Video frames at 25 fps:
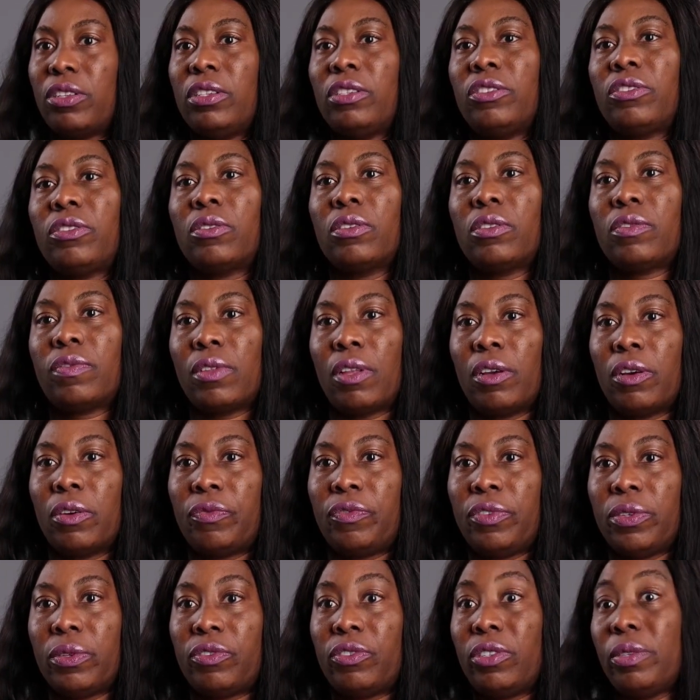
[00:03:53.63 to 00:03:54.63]
He used to go to a lot of
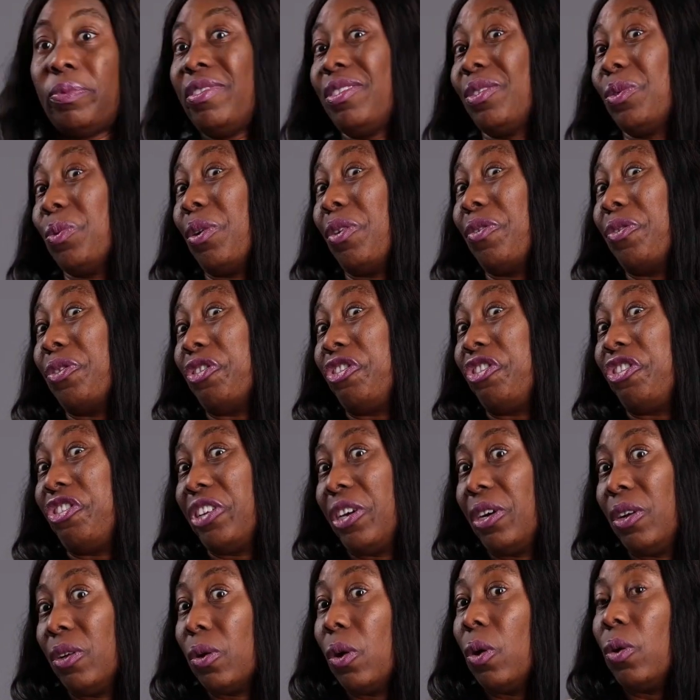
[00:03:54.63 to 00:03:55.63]
field trips. He used to work for
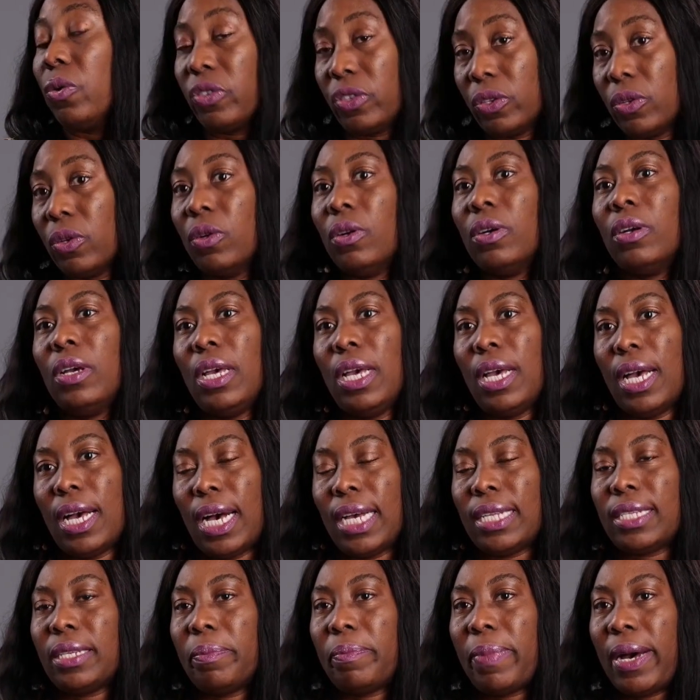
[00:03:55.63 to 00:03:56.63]
Shell also
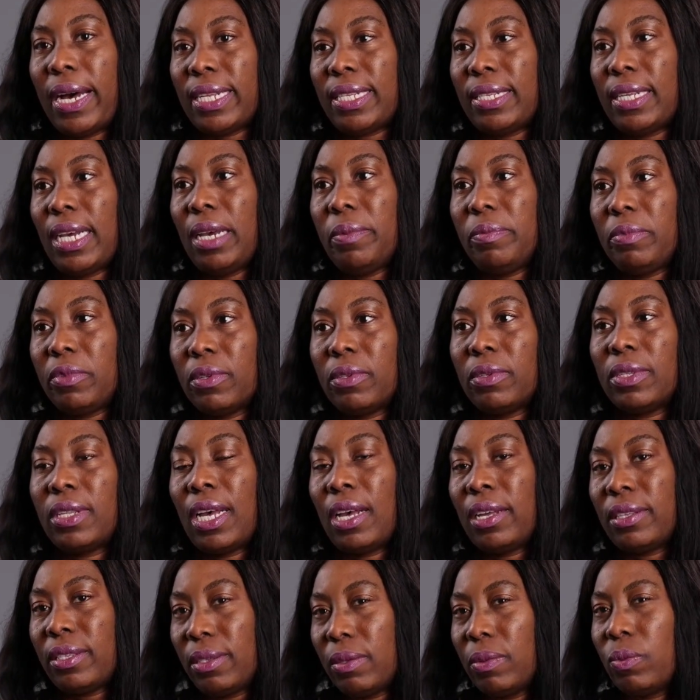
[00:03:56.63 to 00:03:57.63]
as a part-time. So
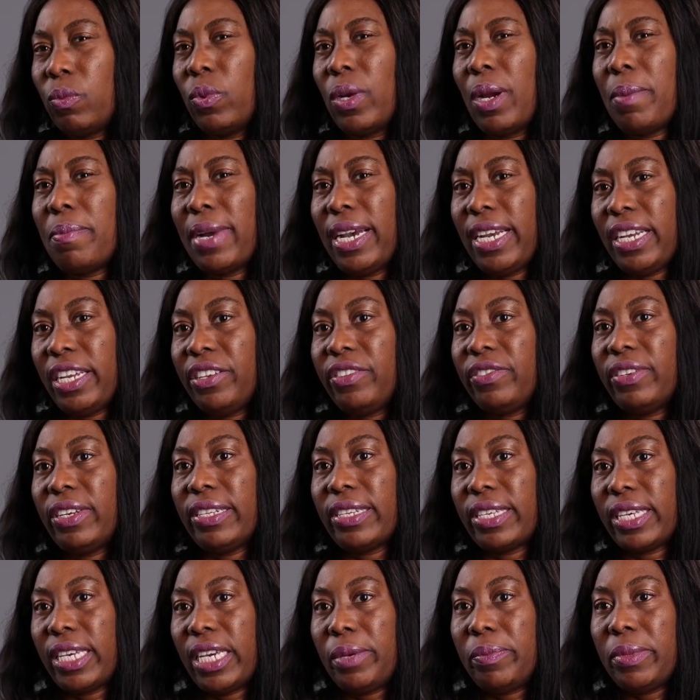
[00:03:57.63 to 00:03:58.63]
that's where my
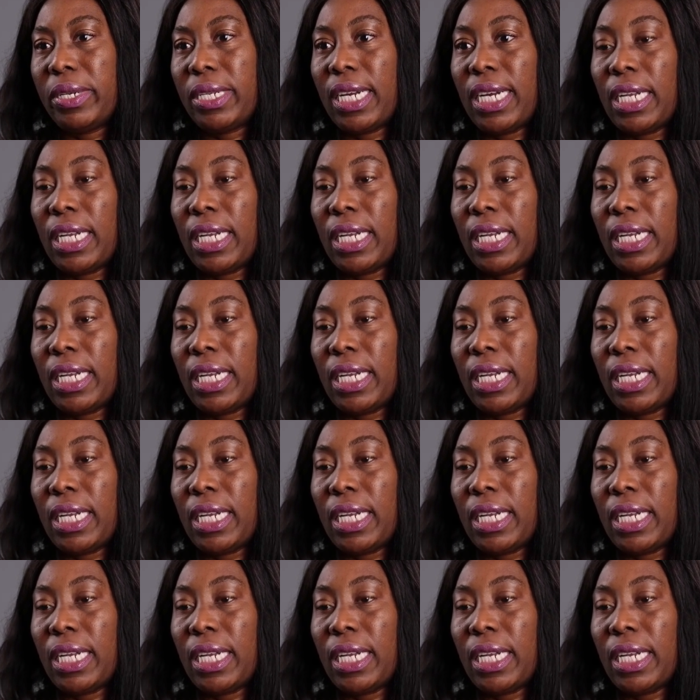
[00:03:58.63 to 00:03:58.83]
interest came in.